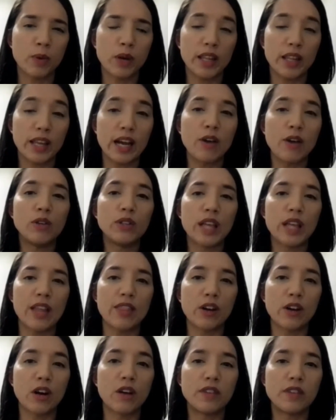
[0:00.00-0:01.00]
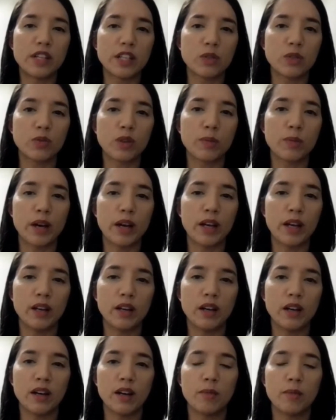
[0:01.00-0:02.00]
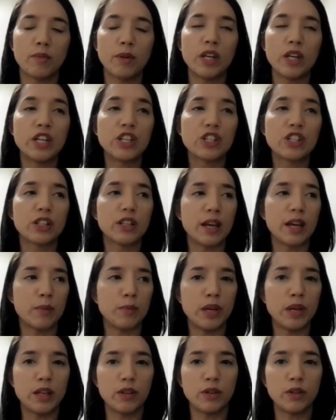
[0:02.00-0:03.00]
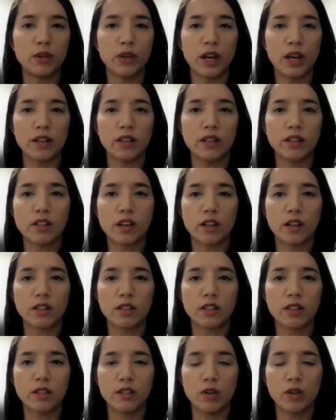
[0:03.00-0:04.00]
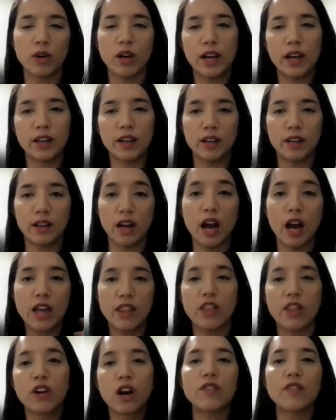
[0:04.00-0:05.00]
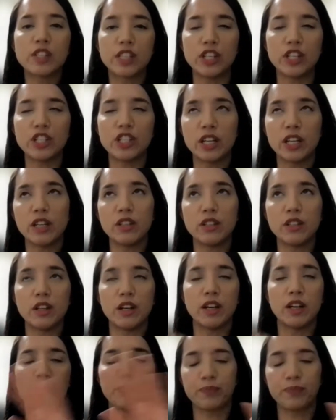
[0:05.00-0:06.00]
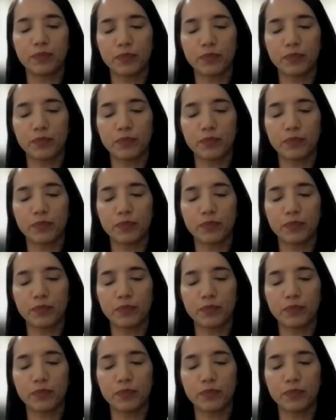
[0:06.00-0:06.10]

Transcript: Like I only had the conversation with my initial admin who had had the conversation, and